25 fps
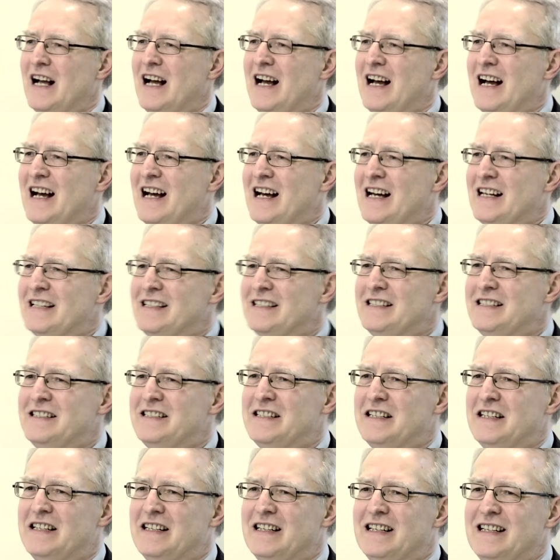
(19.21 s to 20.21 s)

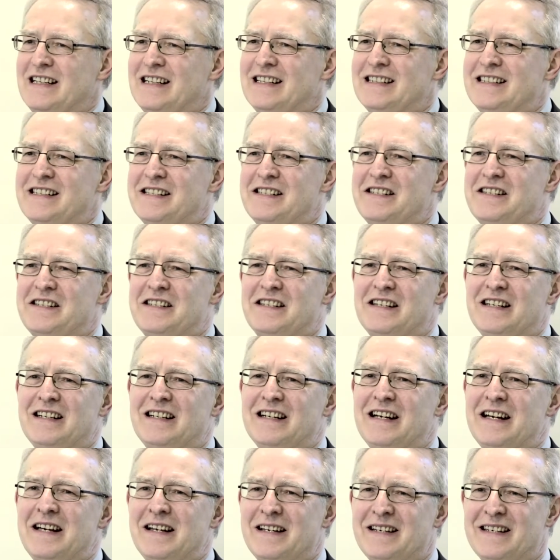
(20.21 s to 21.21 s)
And it is uh,